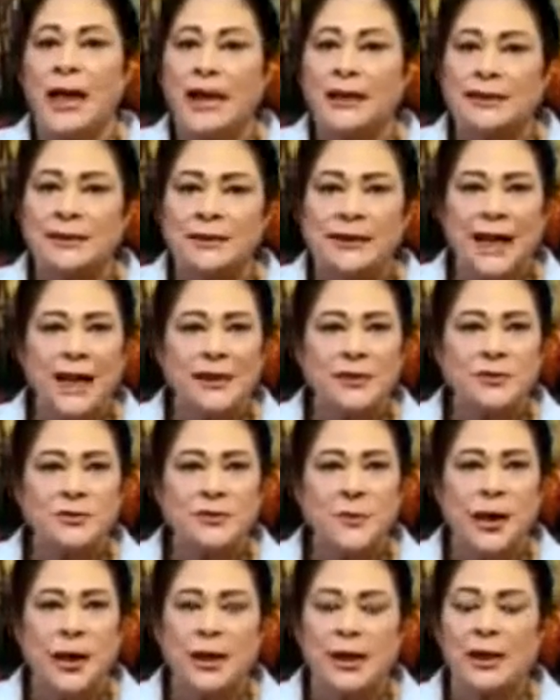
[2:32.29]
and that
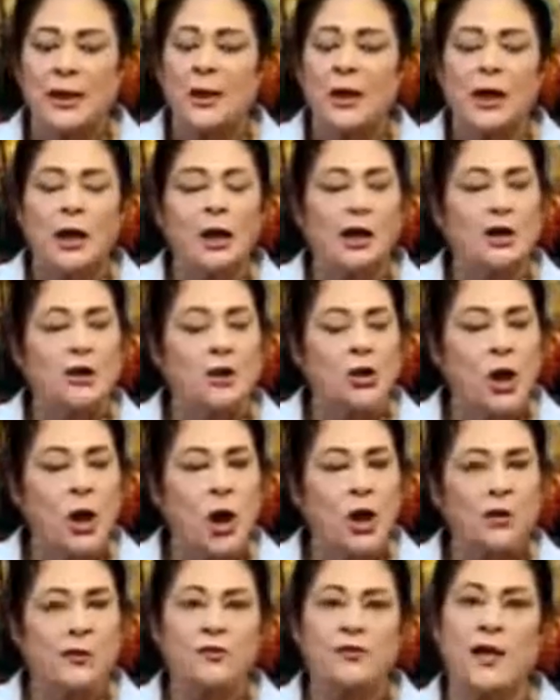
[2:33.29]
is why a
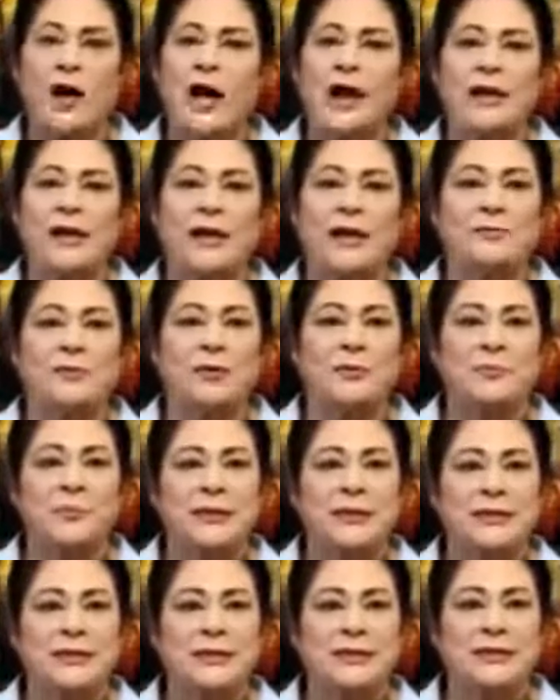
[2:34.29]
lot of high-level
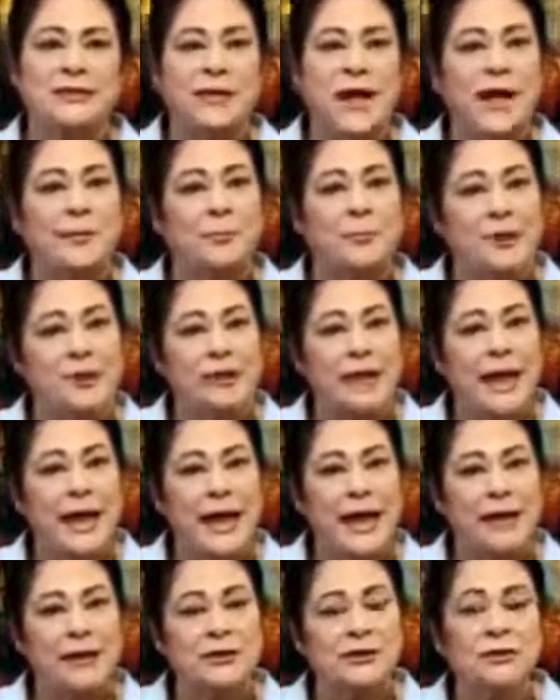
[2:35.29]
meetings are being
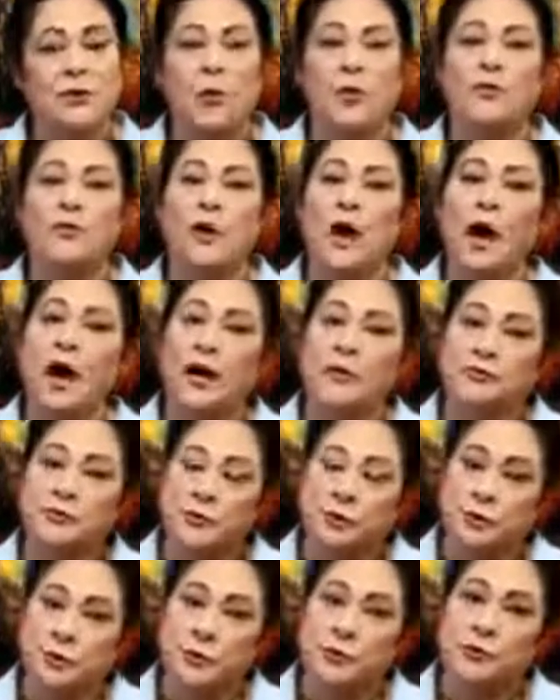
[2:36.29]
held over
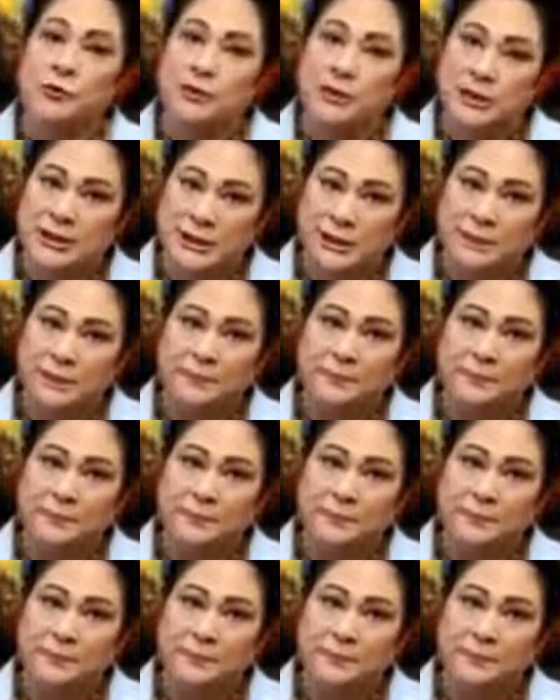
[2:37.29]
afternoon tea.